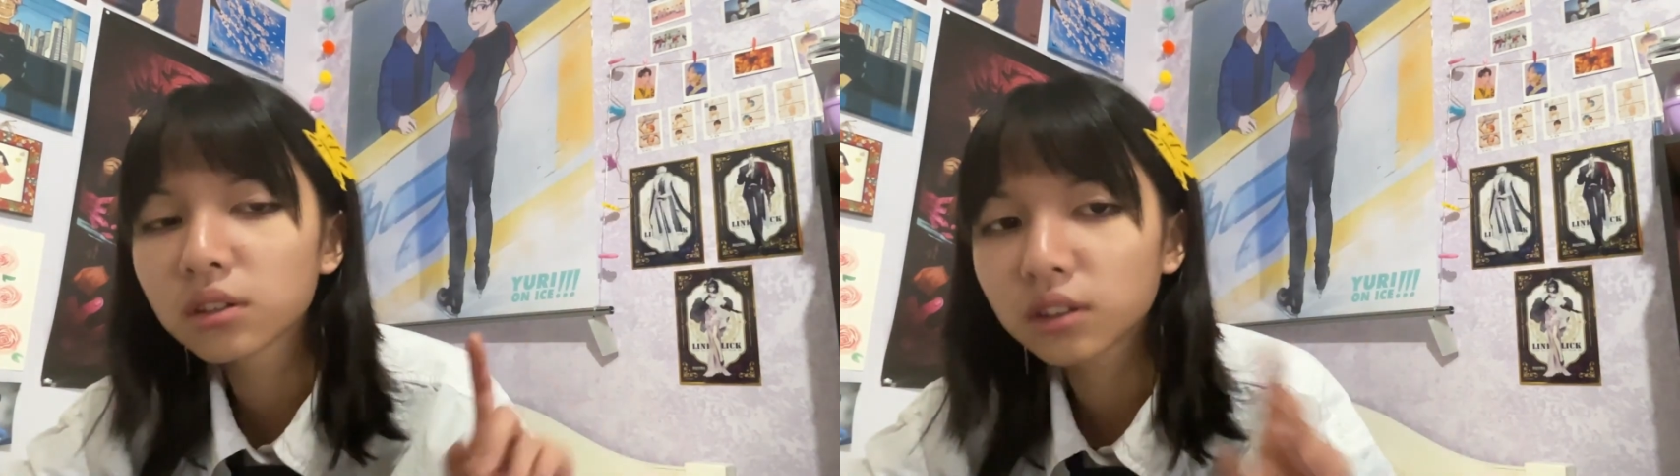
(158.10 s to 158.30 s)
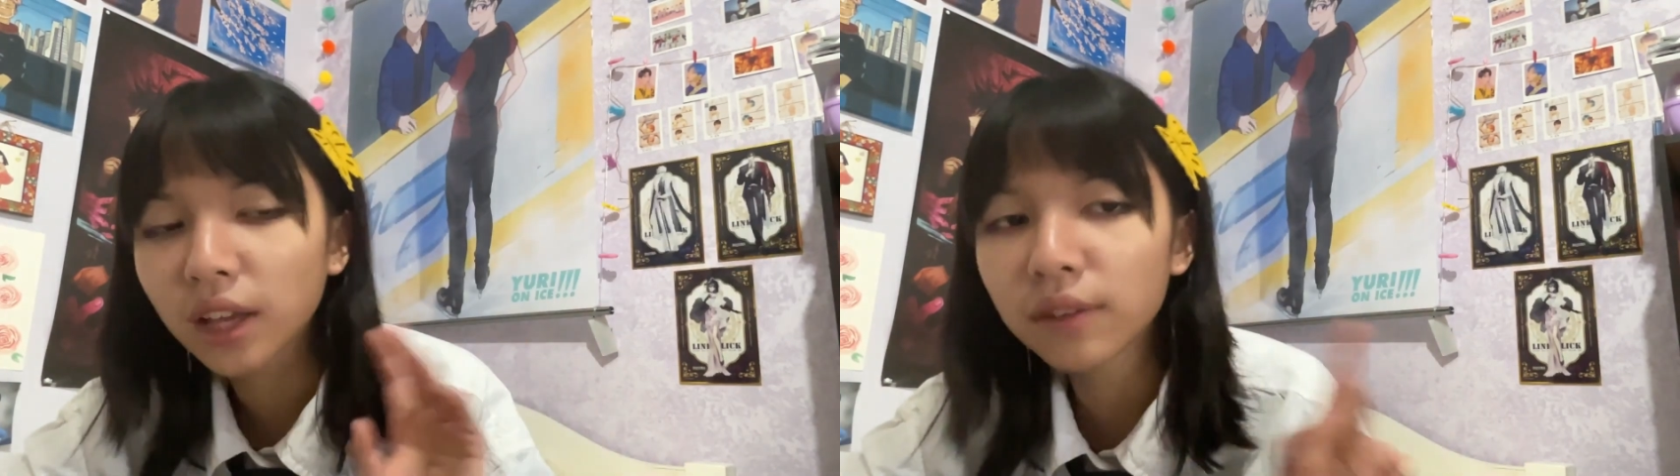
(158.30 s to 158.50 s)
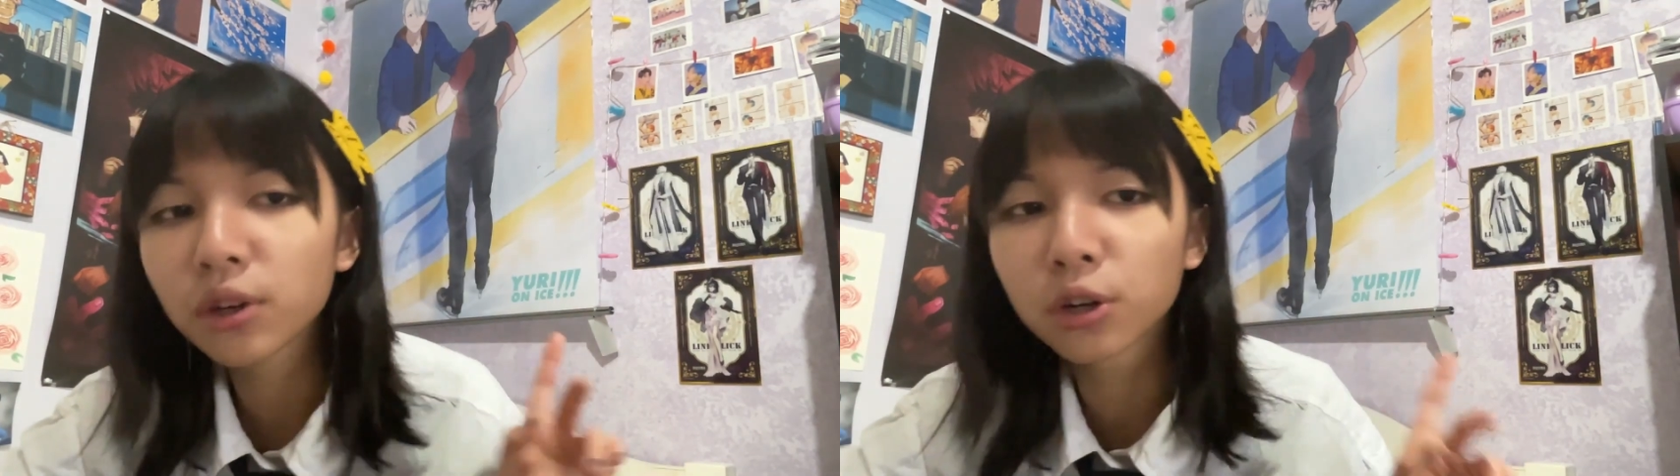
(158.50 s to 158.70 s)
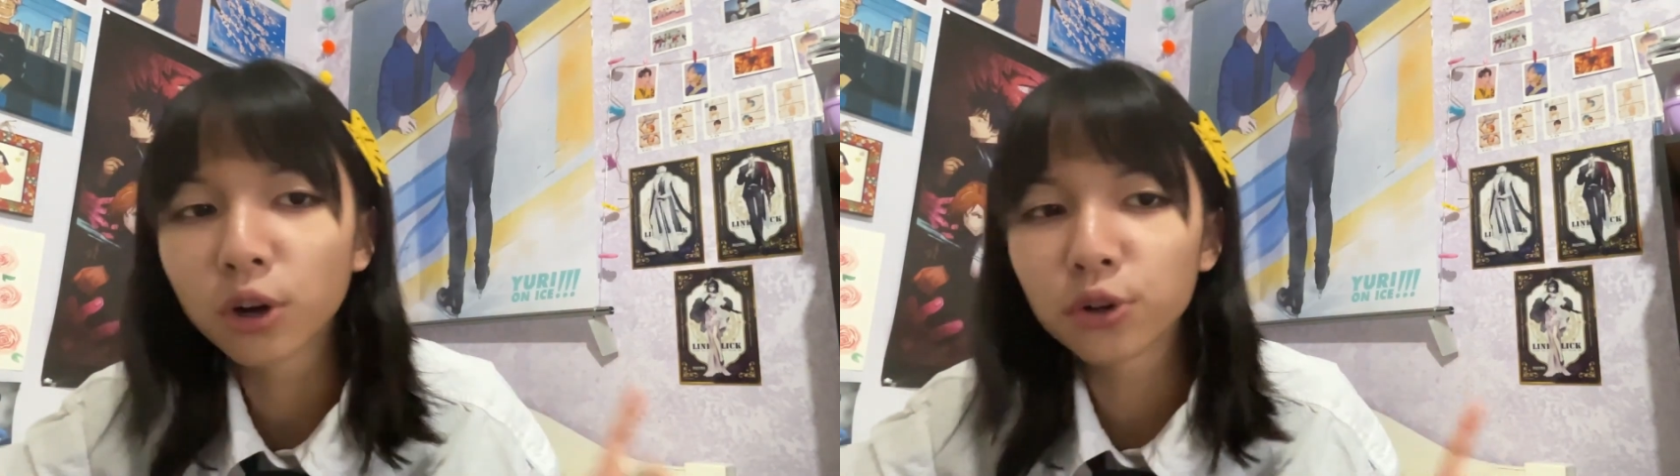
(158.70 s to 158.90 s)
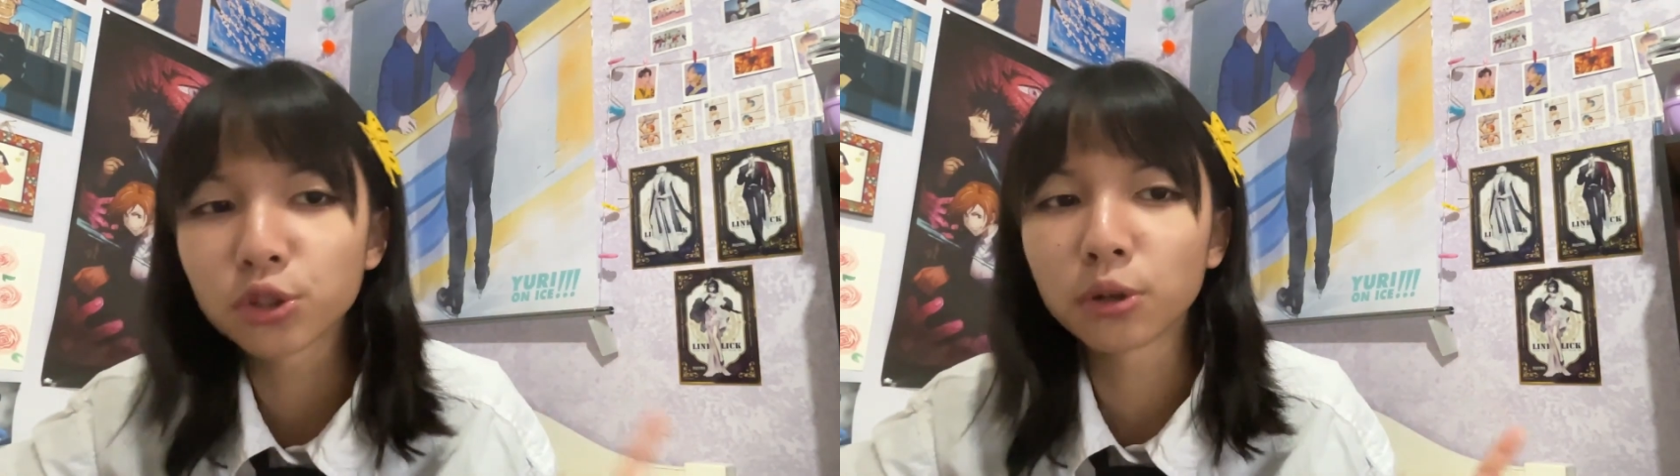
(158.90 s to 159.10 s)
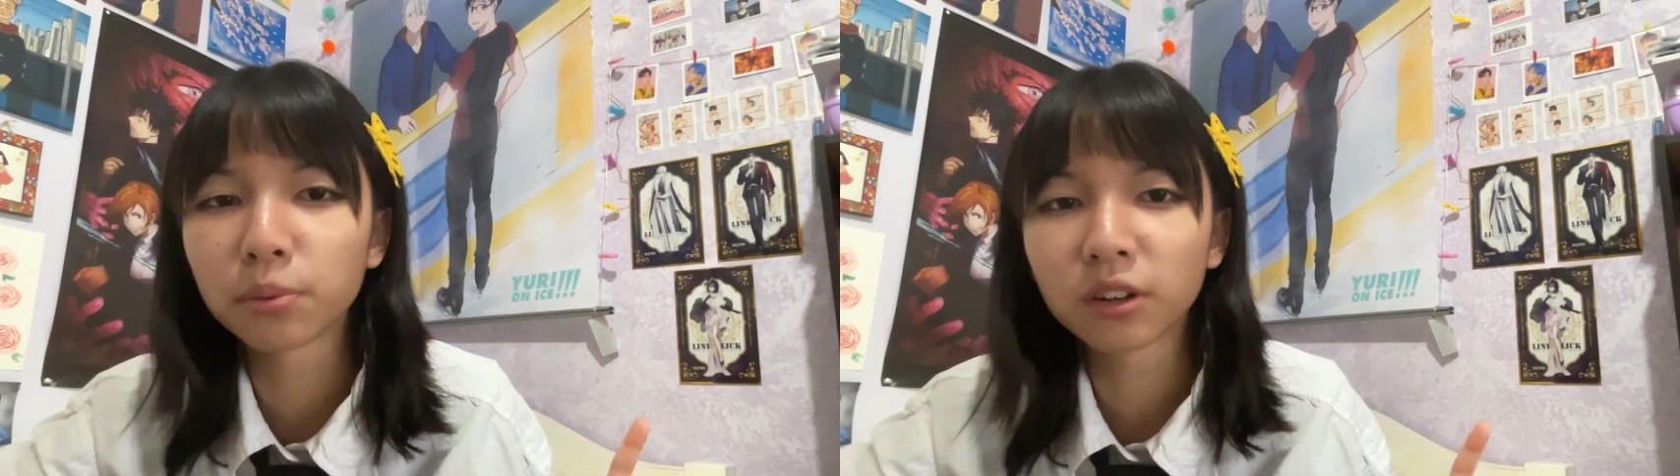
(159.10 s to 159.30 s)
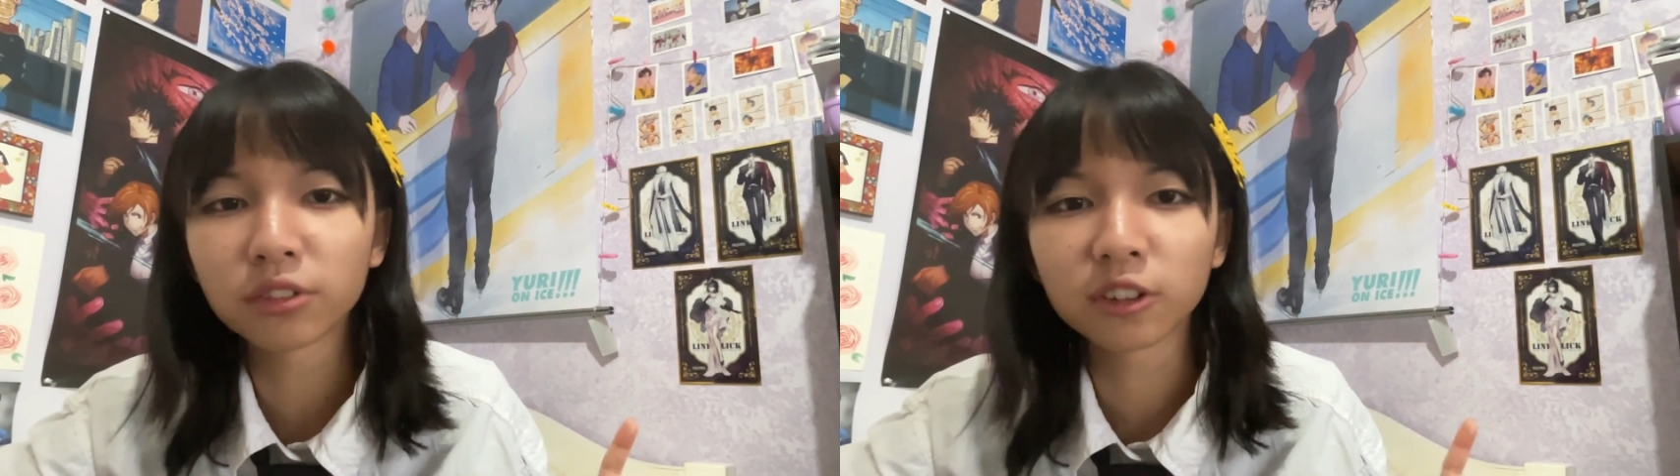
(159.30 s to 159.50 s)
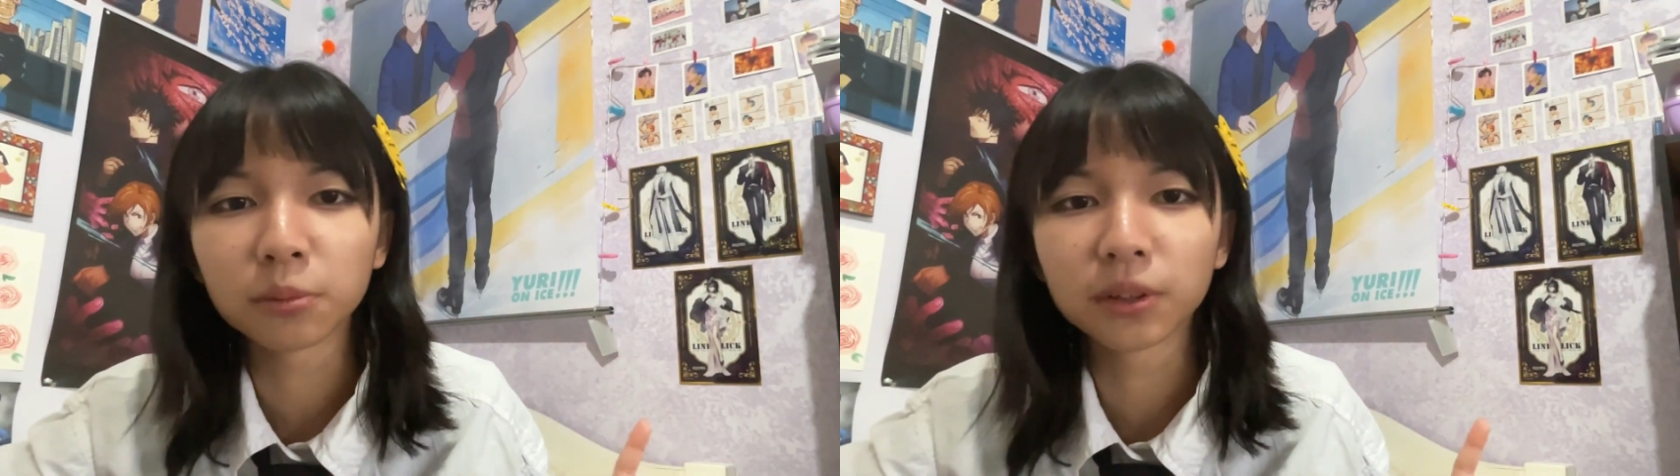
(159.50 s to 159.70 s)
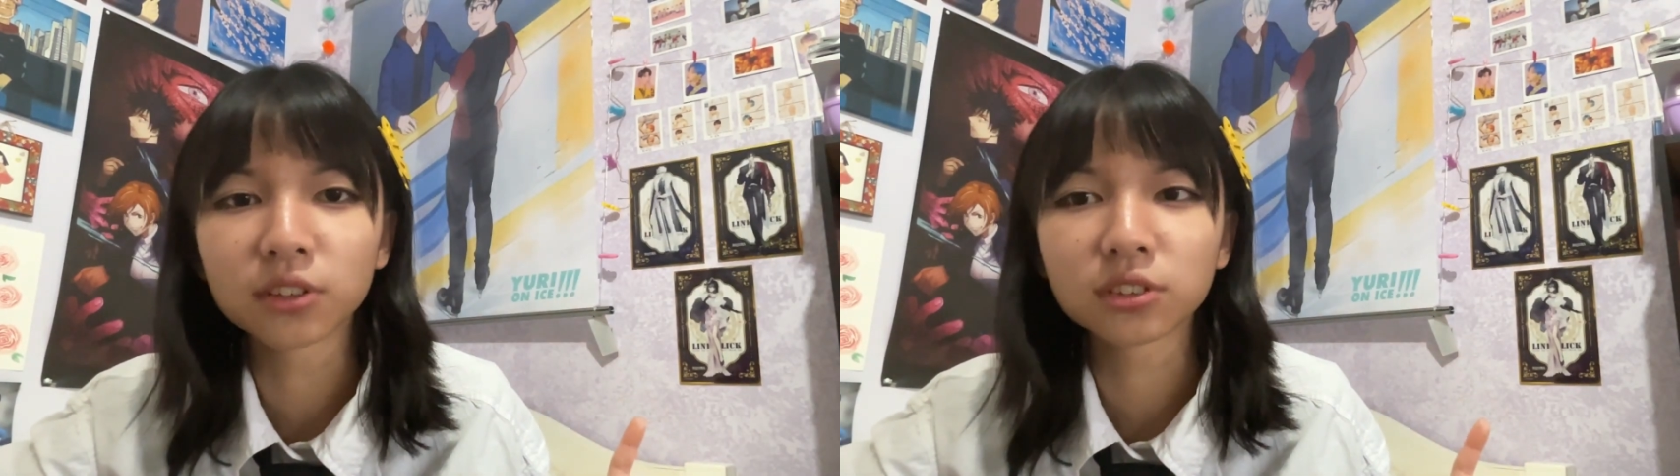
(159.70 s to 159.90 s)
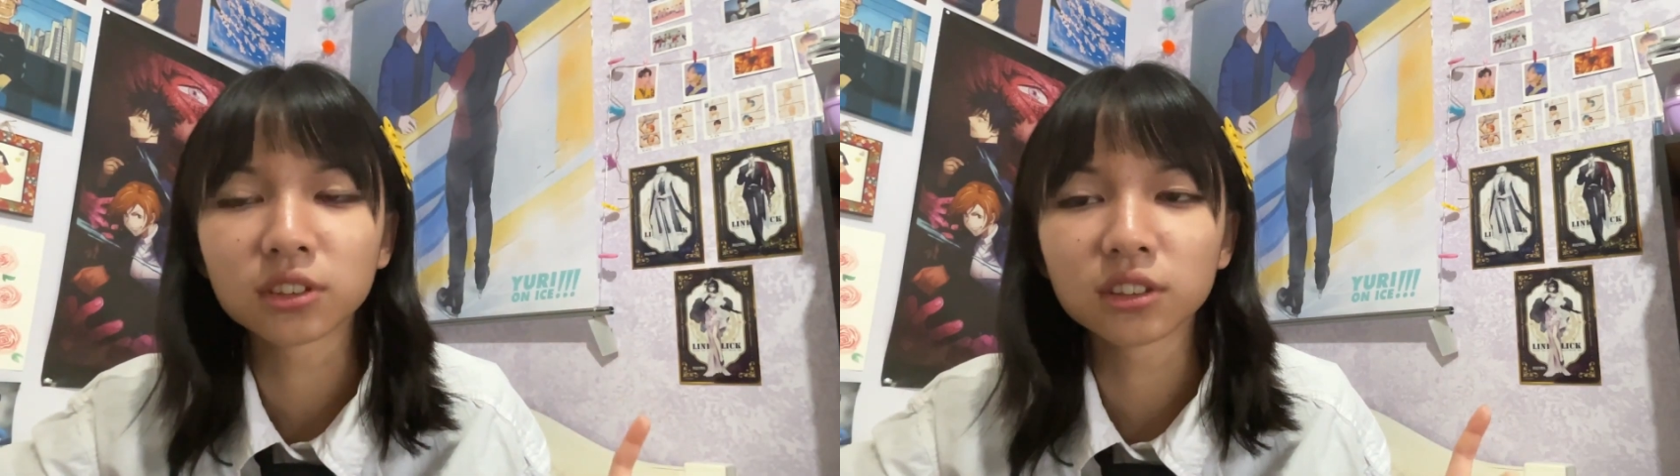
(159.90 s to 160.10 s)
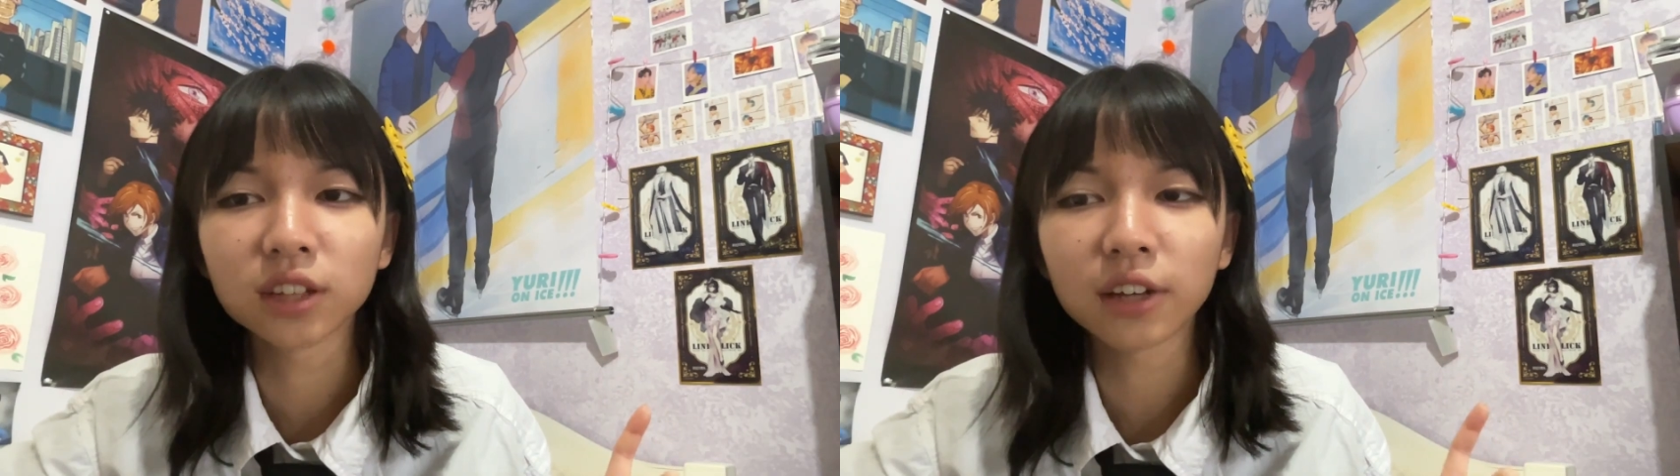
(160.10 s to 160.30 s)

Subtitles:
They have a Gojo profile picture.